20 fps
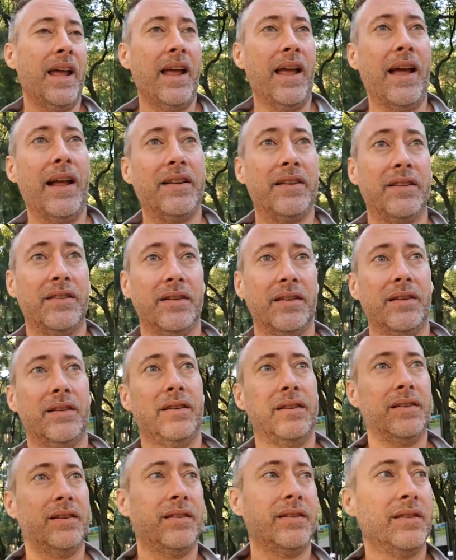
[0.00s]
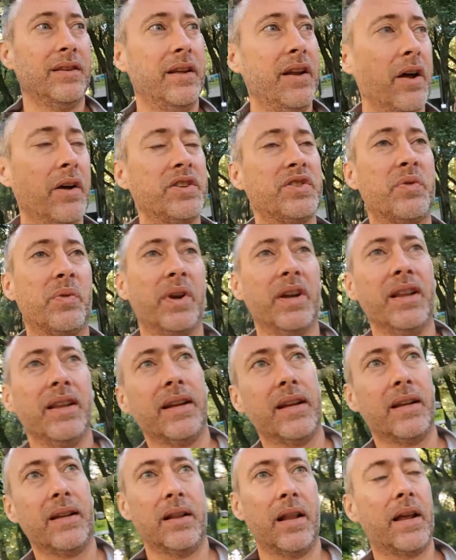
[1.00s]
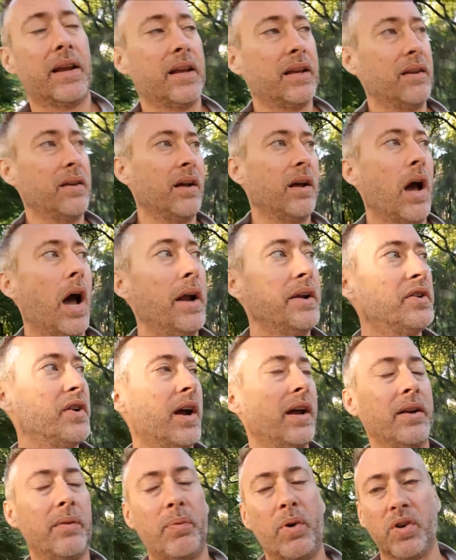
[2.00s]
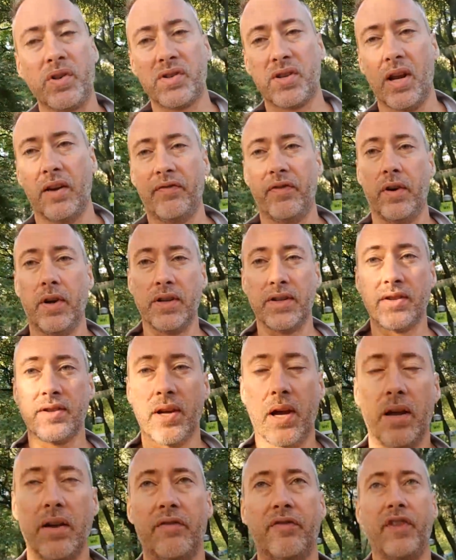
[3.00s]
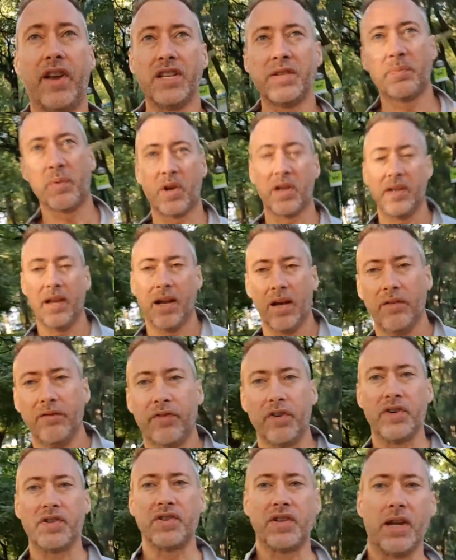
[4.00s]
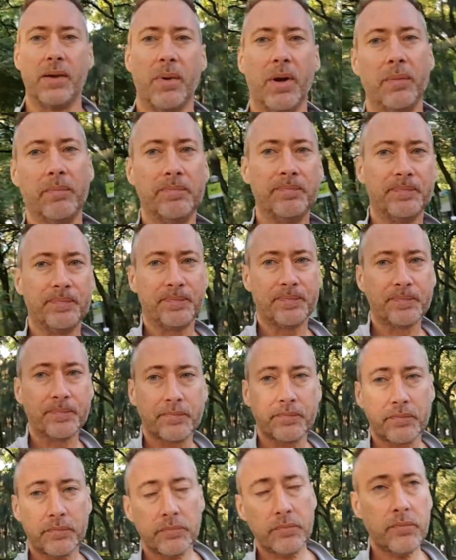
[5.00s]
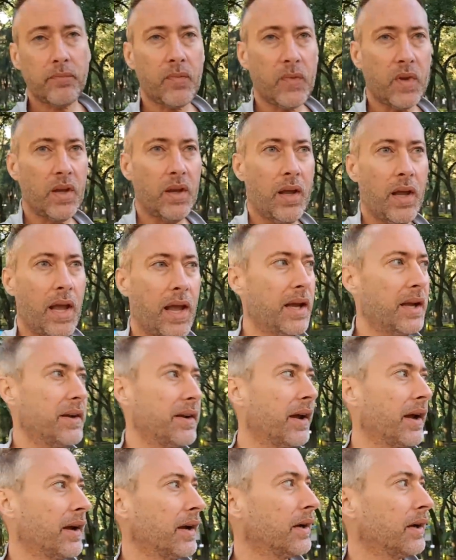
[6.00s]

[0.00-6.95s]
And you know, it's really like, I try to post stuff on Facebook now for Steemit, and